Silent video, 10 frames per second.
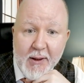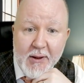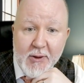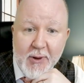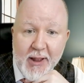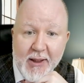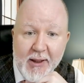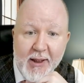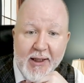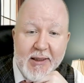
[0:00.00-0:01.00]
to
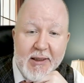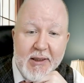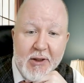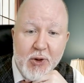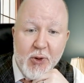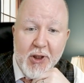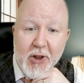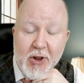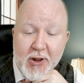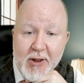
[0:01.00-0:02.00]
analyze the
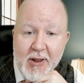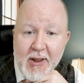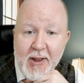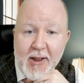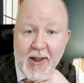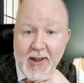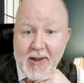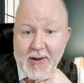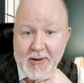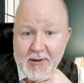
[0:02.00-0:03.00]
situation,
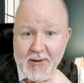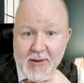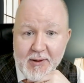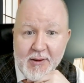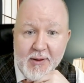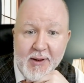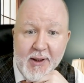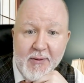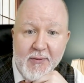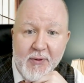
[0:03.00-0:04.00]
and
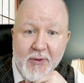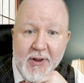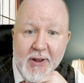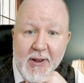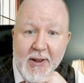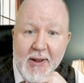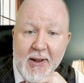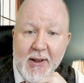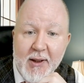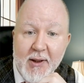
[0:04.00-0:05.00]
then further
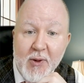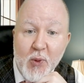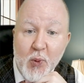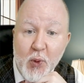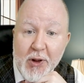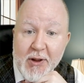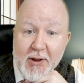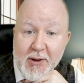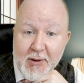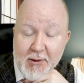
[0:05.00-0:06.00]

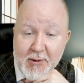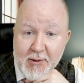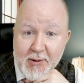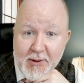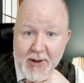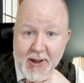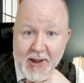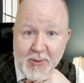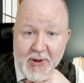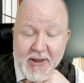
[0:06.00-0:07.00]
what
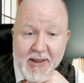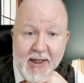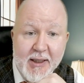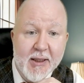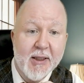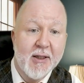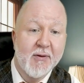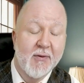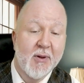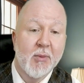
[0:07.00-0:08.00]
can be done
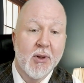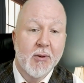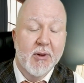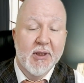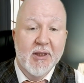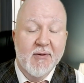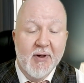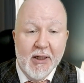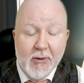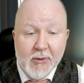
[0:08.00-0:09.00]
if abuse is
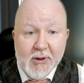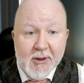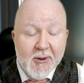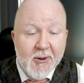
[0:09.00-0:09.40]
found.